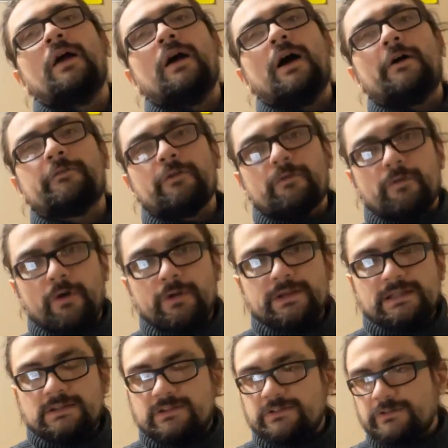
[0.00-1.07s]
of a
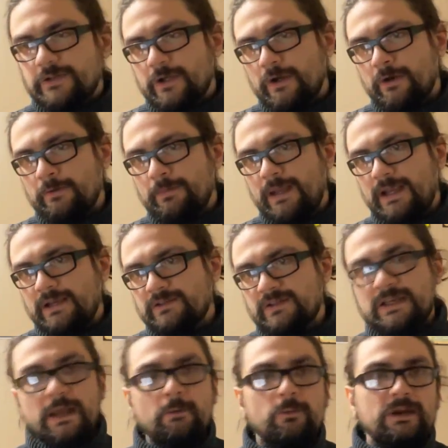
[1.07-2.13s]
Rolling Stone
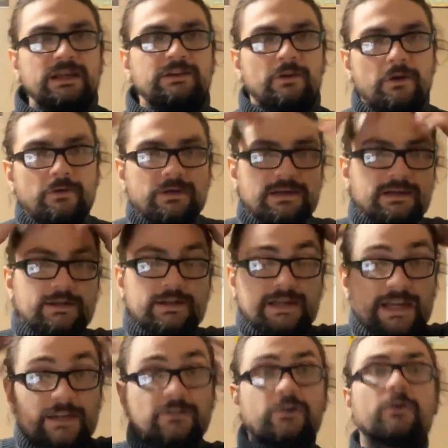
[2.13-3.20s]
magazine, and we don't
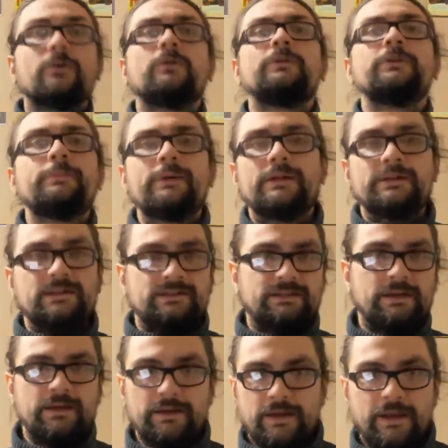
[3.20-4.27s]
get told about this
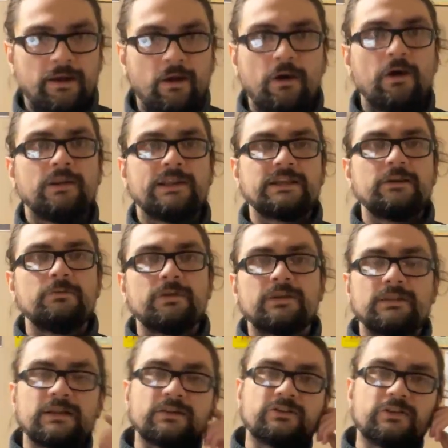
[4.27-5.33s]
at all. Like, you would have
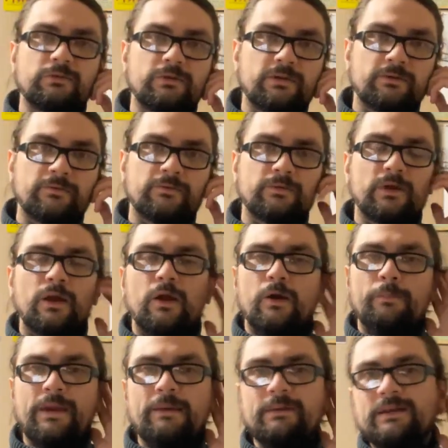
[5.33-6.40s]
think she would have,
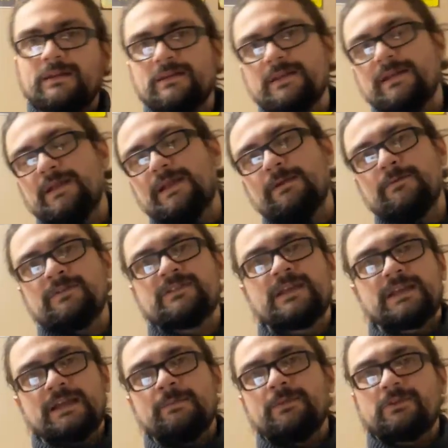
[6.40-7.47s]
maybe it was
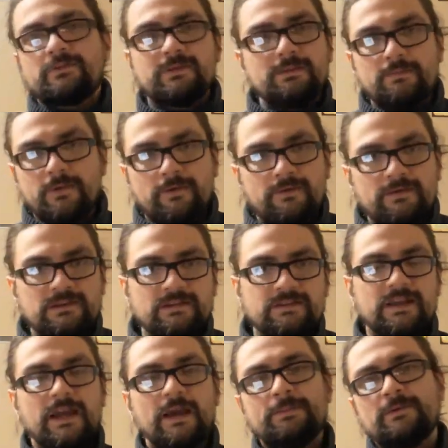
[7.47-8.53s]
like in between movies this
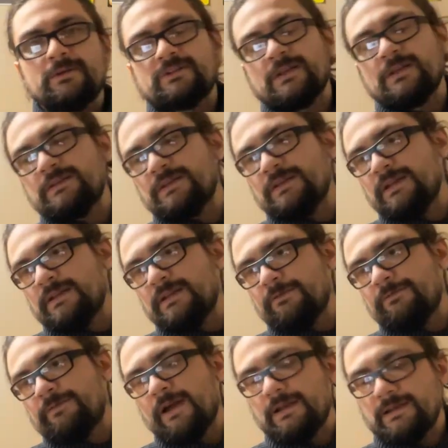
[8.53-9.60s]
happened or something, and they're
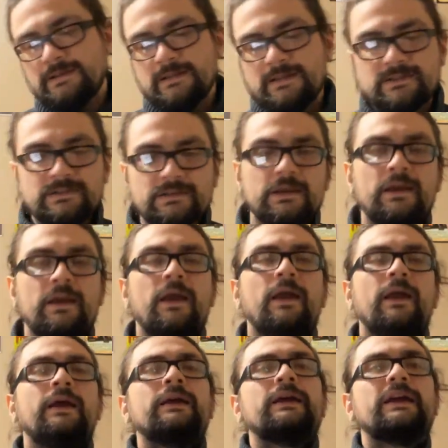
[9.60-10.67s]
finding this
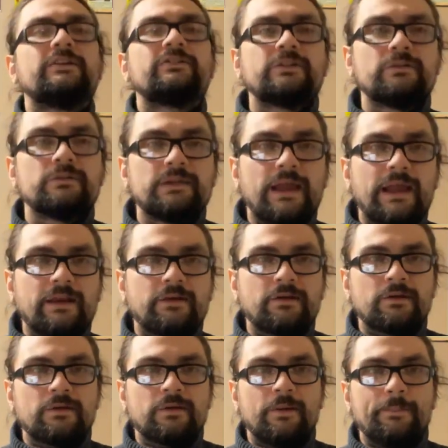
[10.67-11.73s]
issue
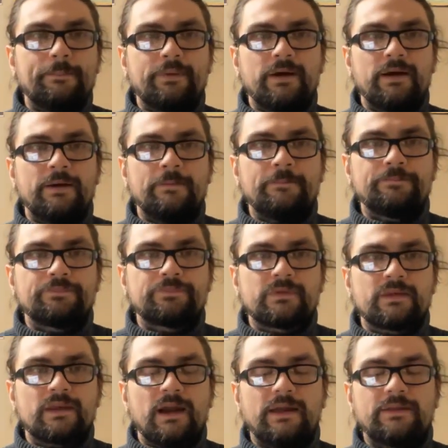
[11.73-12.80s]
later, but
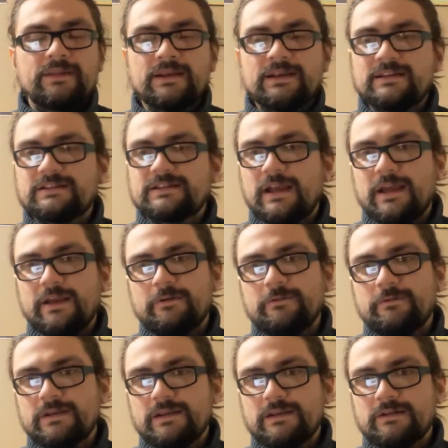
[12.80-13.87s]
I think it's kind of
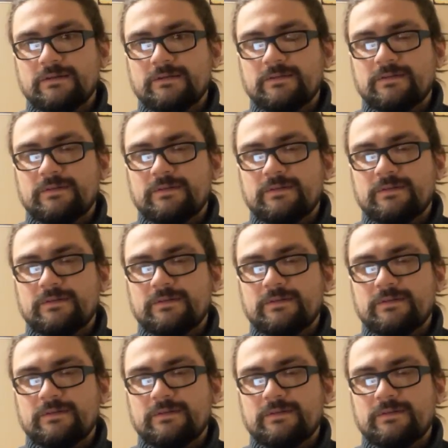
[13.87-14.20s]
weird,